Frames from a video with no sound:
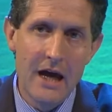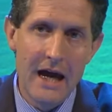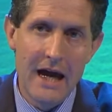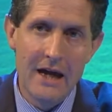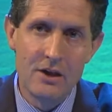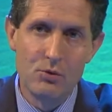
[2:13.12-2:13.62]

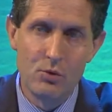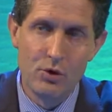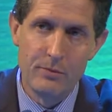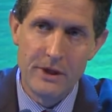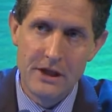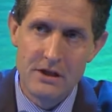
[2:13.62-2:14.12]
and the
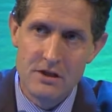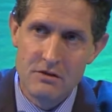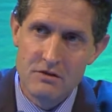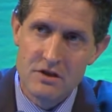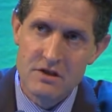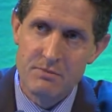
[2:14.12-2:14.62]
warming
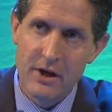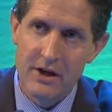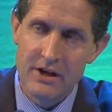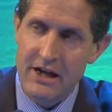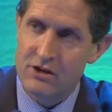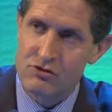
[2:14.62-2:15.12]
induced by
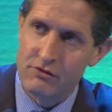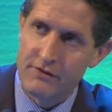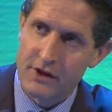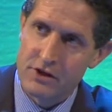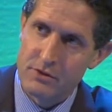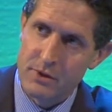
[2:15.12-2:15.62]
natural
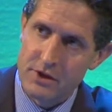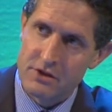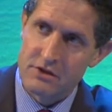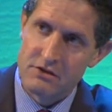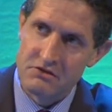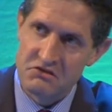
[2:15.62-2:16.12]

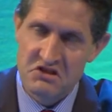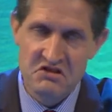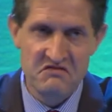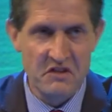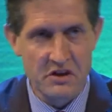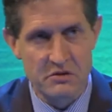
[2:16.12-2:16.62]

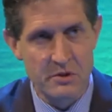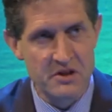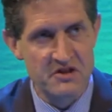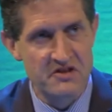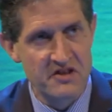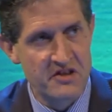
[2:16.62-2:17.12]
fluctuations,
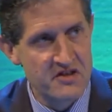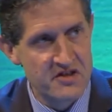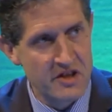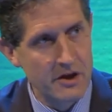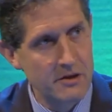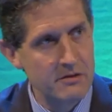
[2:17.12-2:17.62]
fluctuations in the
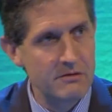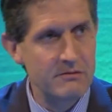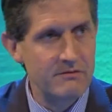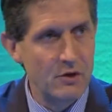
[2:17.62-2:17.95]
sun,